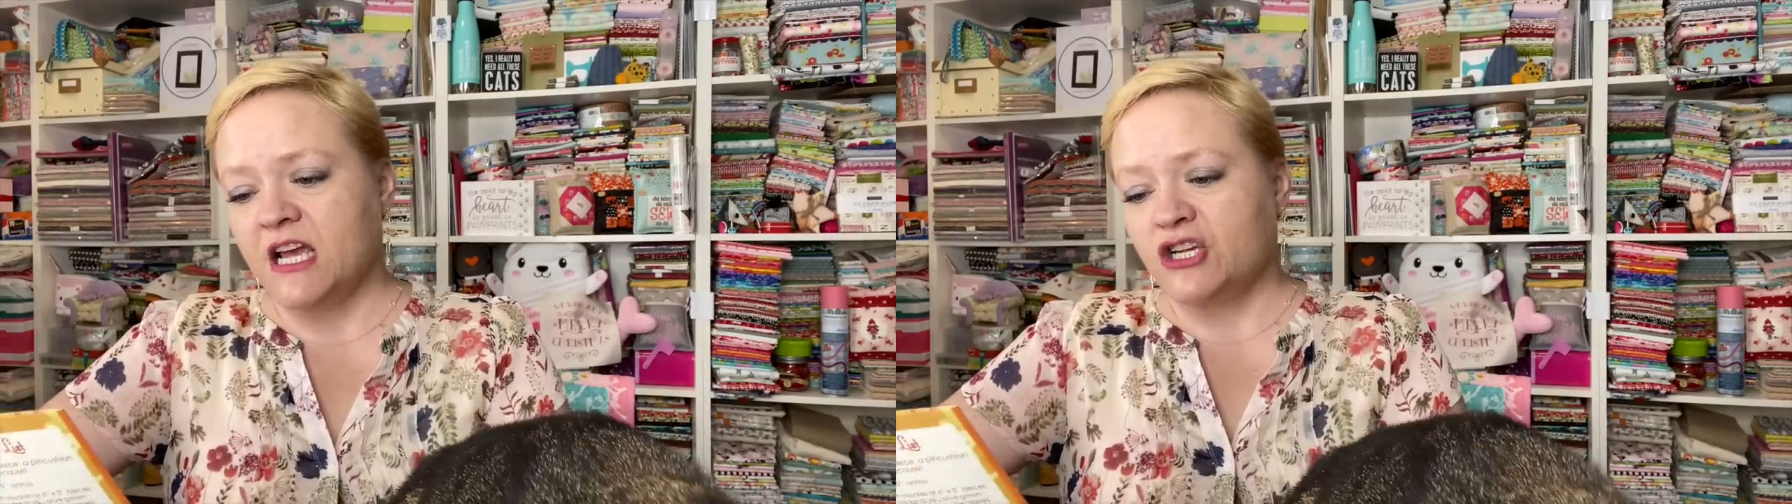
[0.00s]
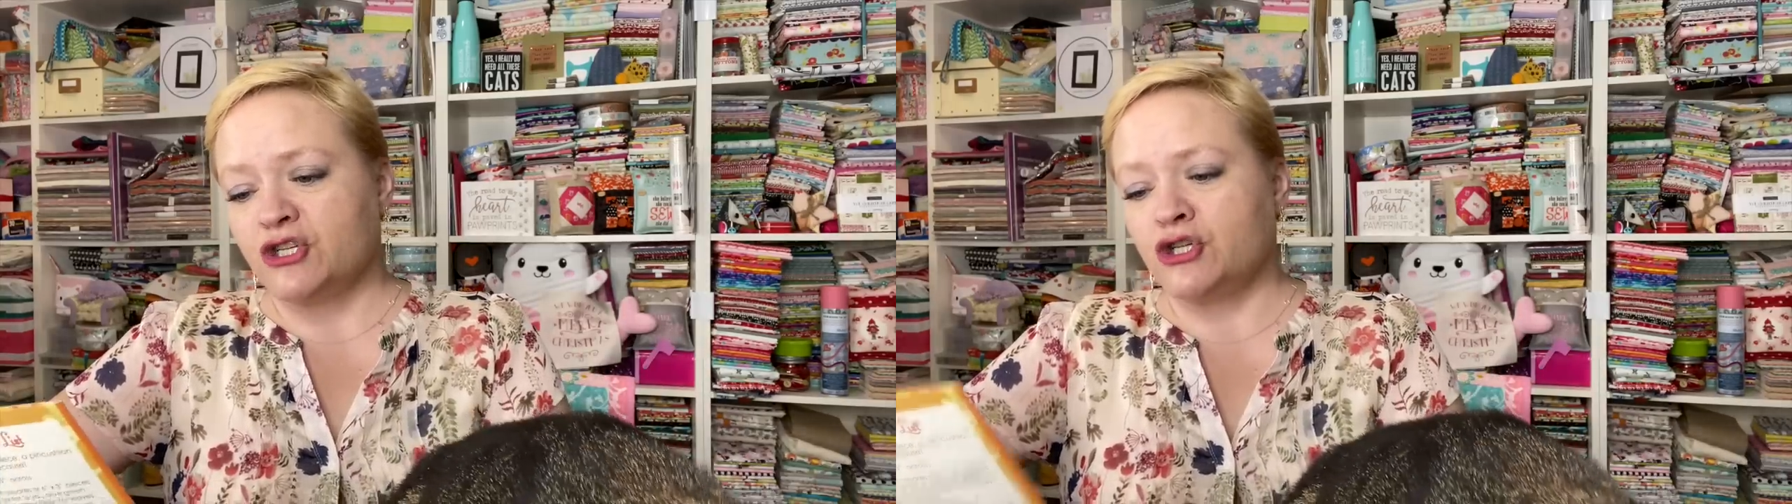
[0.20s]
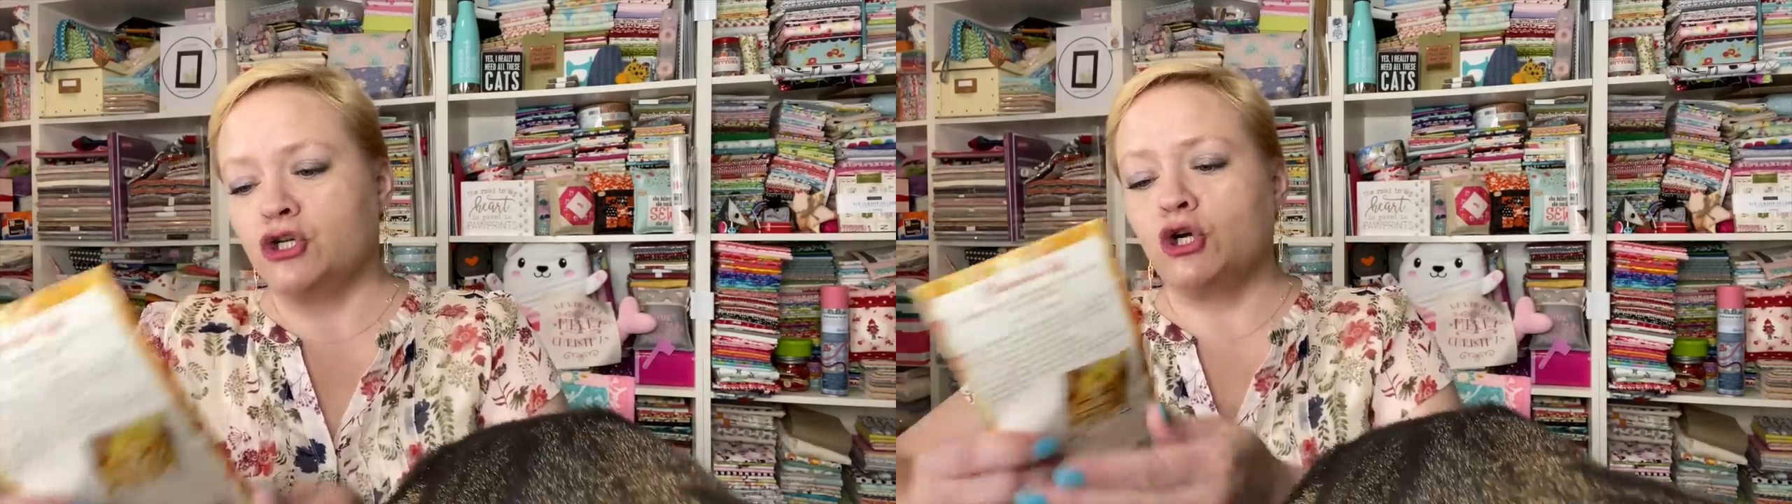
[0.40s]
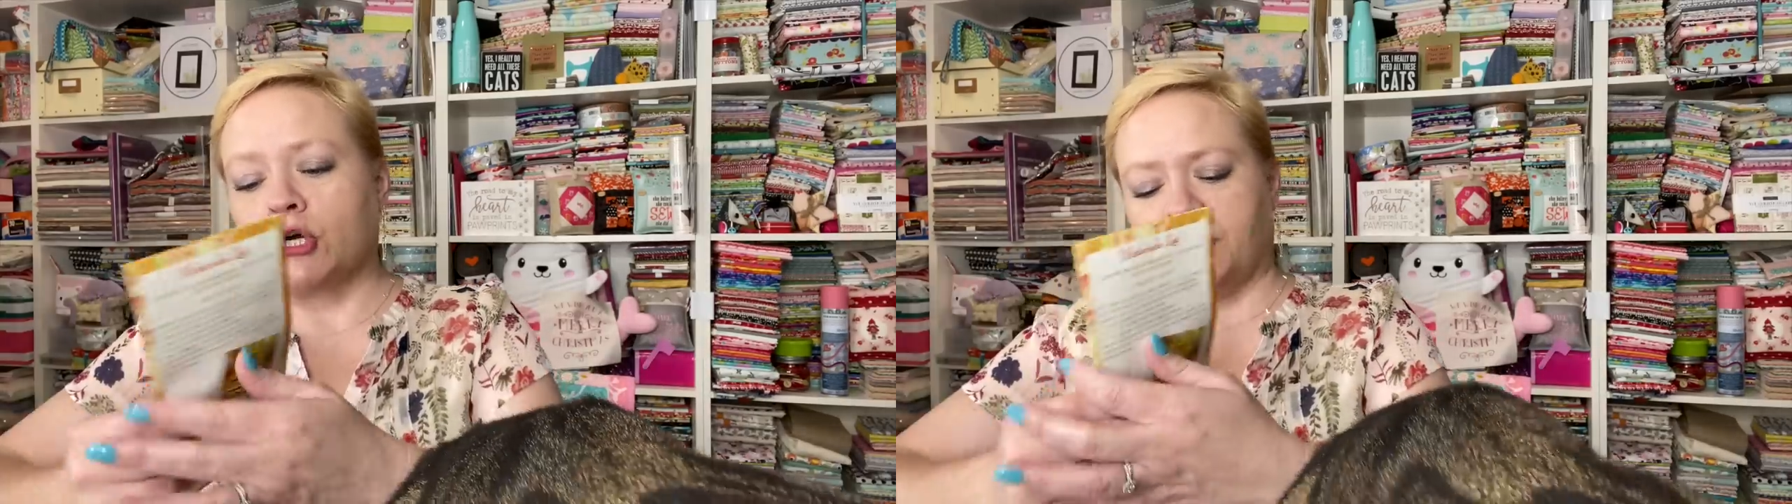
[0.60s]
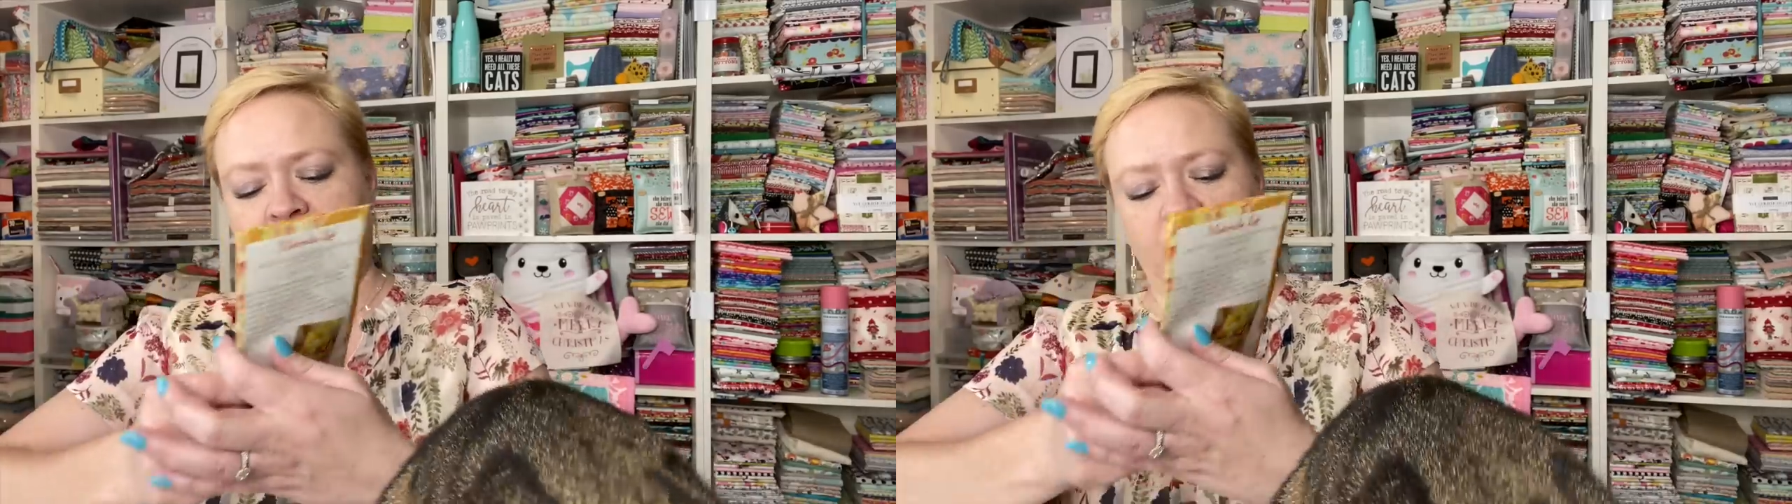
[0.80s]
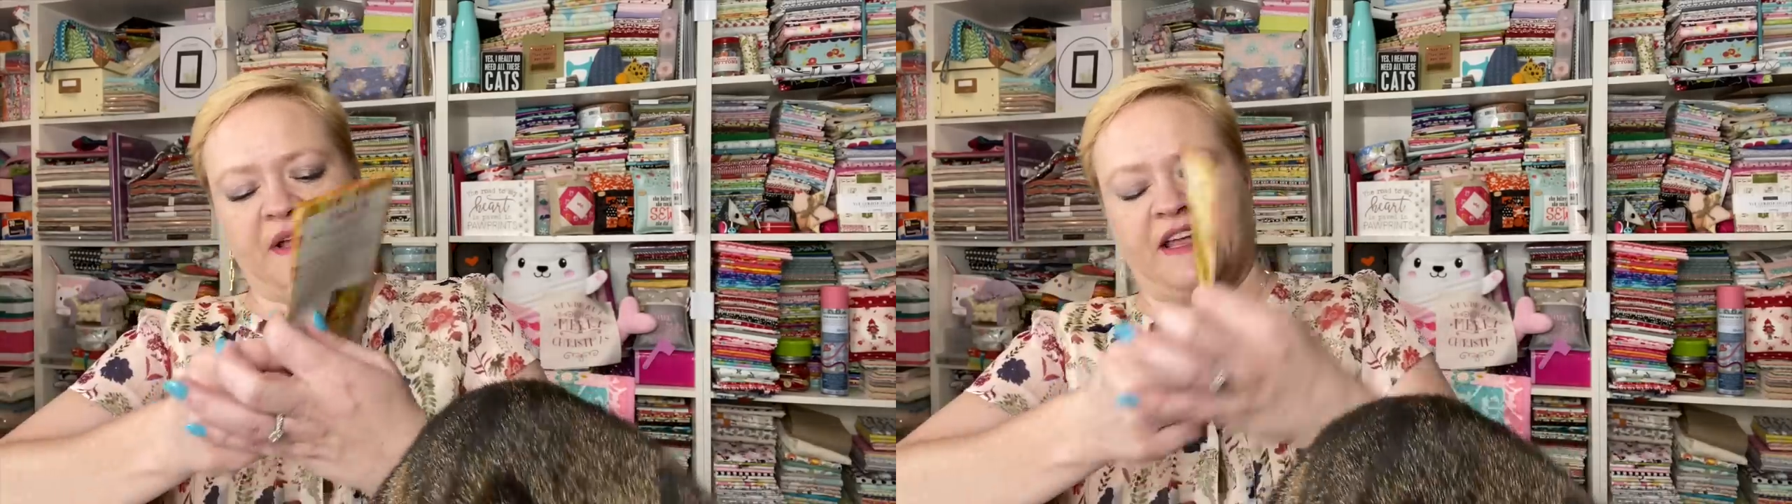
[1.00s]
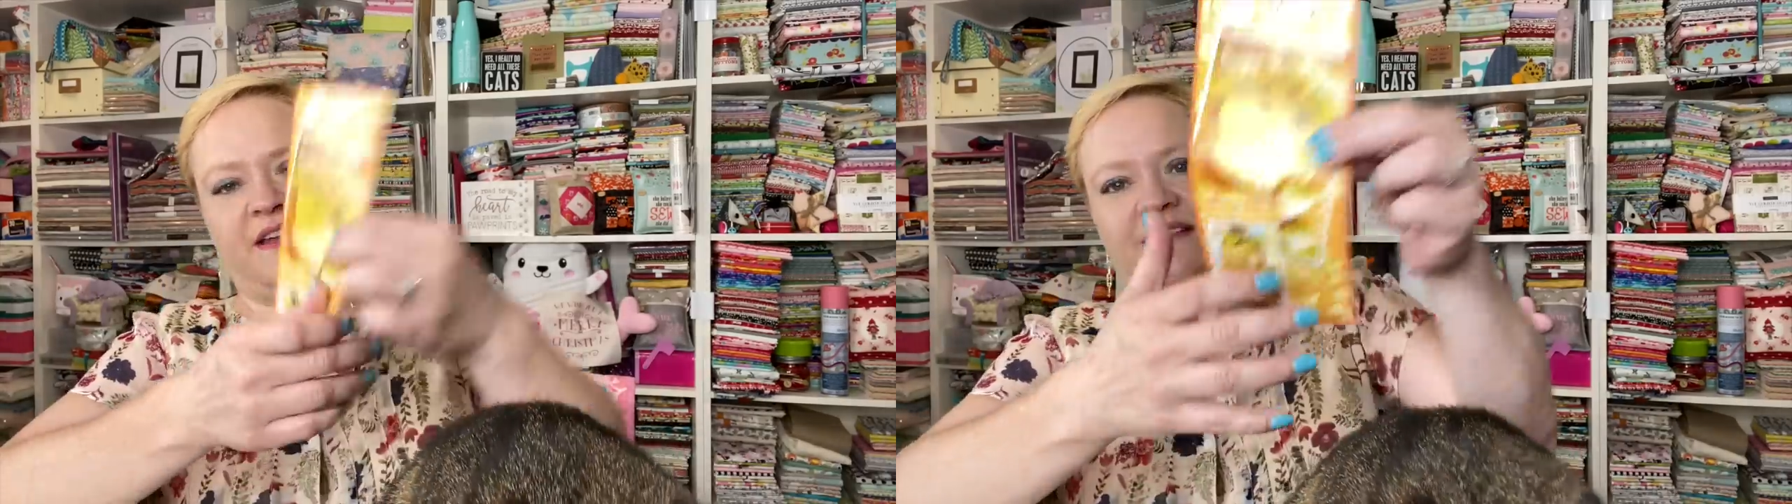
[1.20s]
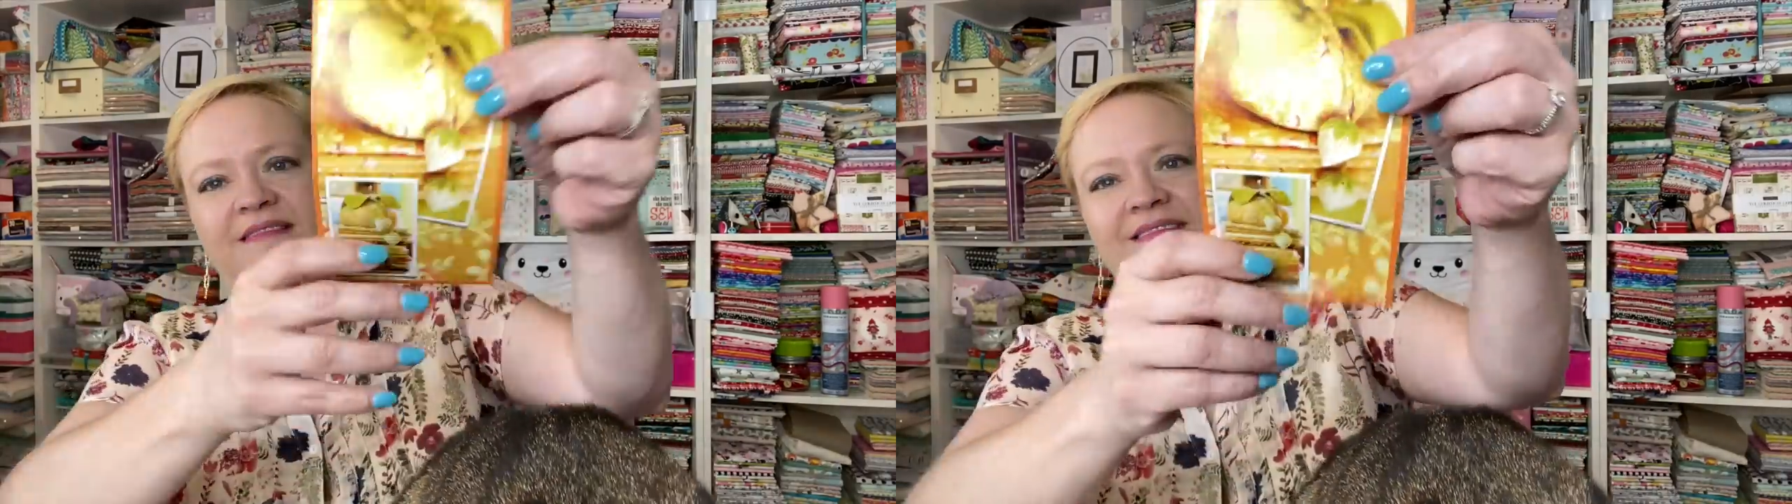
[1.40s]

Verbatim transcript: Sugar Pumpkin.